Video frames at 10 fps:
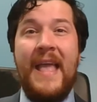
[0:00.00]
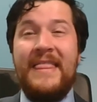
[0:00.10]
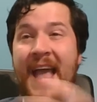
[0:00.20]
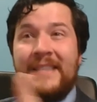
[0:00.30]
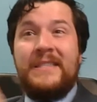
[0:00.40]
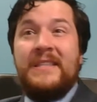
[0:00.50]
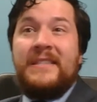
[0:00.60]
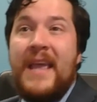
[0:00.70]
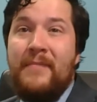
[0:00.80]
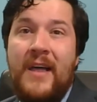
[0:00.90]
And that's the
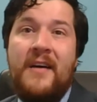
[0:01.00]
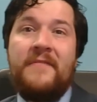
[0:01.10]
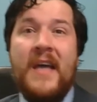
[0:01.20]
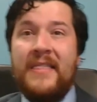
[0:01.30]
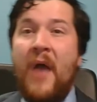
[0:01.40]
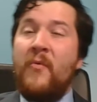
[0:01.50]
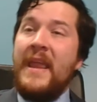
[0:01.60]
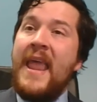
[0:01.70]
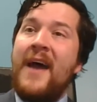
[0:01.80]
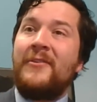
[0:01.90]
same love that
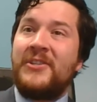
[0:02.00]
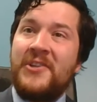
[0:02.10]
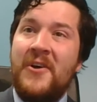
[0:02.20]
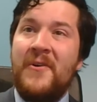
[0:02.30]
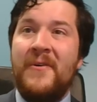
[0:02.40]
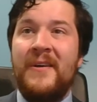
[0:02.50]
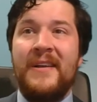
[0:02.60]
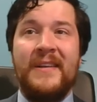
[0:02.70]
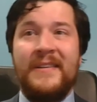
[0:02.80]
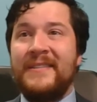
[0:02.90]
we now show
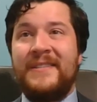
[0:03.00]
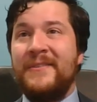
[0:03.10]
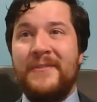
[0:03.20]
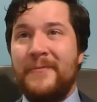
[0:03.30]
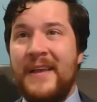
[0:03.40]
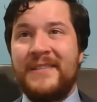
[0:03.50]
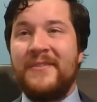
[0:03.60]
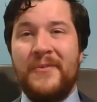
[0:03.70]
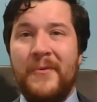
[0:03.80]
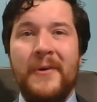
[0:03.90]
to the
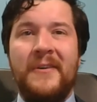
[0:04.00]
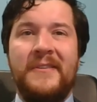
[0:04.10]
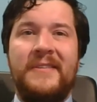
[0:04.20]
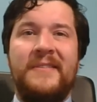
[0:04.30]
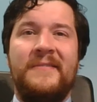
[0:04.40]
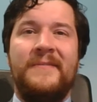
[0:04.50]
rest of the world.